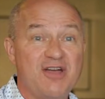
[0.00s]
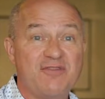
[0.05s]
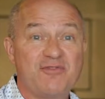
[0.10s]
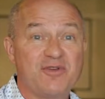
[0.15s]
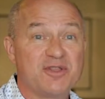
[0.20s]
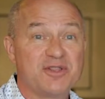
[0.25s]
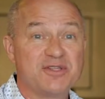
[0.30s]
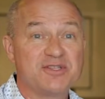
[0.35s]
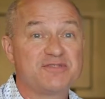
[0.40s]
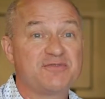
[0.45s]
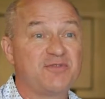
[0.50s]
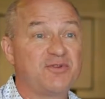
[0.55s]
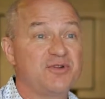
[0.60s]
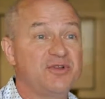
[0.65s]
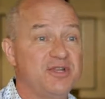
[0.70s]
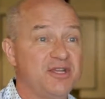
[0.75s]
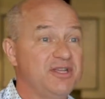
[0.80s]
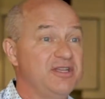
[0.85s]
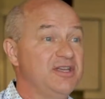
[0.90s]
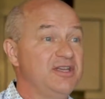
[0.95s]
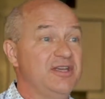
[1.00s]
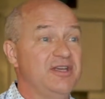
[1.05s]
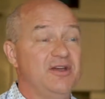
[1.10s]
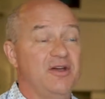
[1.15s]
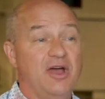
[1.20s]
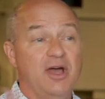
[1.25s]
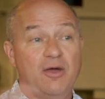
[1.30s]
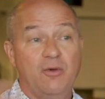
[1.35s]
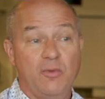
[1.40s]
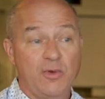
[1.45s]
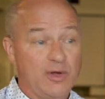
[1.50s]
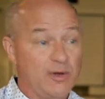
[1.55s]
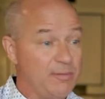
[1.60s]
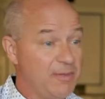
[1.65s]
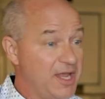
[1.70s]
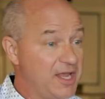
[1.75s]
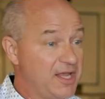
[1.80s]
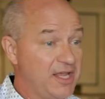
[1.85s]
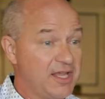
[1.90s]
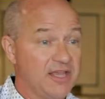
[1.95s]
offering this free. Uh, we're
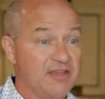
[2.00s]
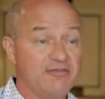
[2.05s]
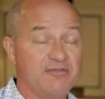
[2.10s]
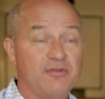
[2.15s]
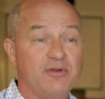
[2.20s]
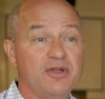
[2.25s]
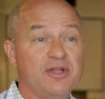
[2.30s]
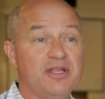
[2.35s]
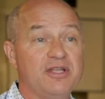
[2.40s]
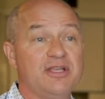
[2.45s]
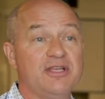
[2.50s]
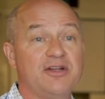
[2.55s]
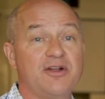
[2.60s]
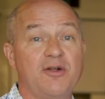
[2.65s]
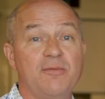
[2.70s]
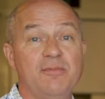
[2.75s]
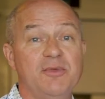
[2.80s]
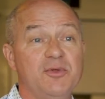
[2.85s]
making it free in our